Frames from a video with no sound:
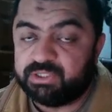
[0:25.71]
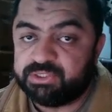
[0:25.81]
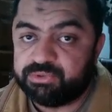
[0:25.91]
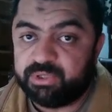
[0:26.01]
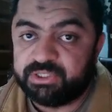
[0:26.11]

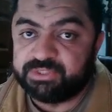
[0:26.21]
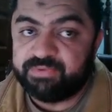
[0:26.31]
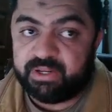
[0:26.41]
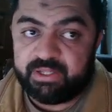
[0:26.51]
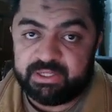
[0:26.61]
So it's
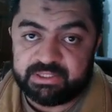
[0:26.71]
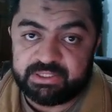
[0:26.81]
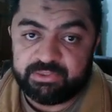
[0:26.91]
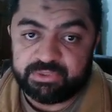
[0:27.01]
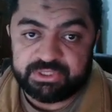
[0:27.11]
very easy
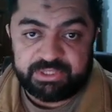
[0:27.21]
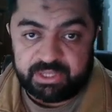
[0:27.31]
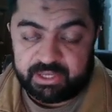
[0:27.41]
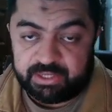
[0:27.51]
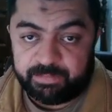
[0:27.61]
using
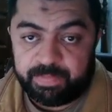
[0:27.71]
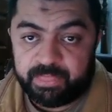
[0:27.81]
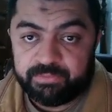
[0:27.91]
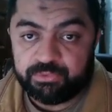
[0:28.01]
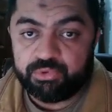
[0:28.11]
AI.
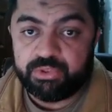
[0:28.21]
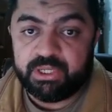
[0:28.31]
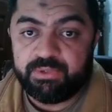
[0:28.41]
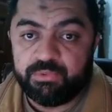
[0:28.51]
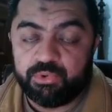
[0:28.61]
So you
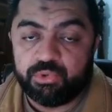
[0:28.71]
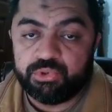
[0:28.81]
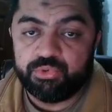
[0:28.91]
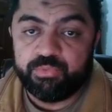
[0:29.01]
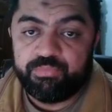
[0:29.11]
can go to